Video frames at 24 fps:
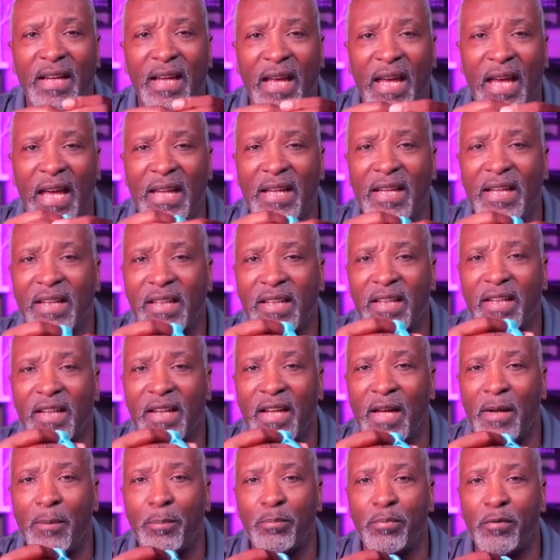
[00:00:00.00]
and it can
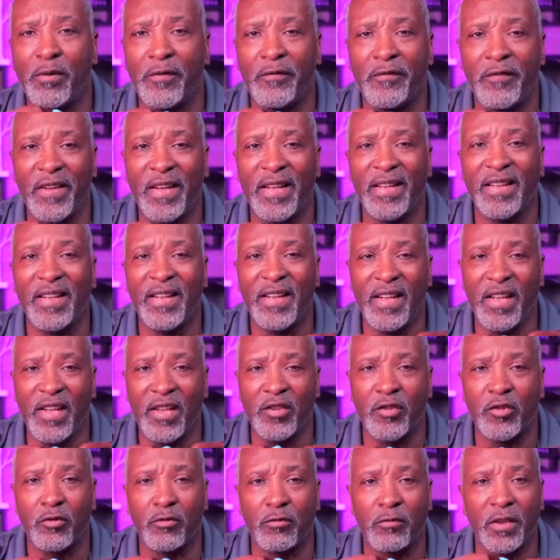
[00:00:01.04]
help prevent
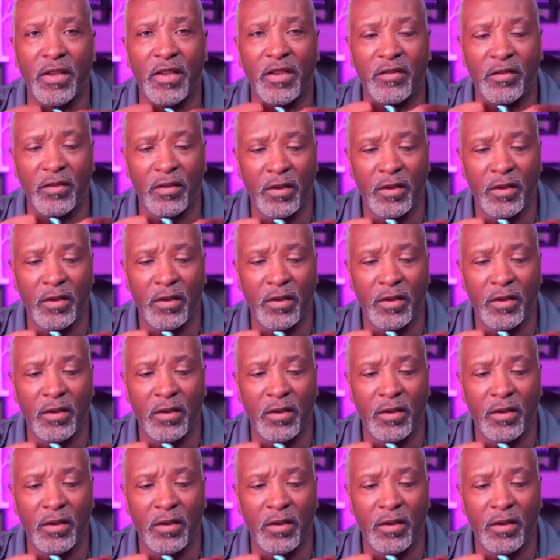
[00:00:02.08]
injuries.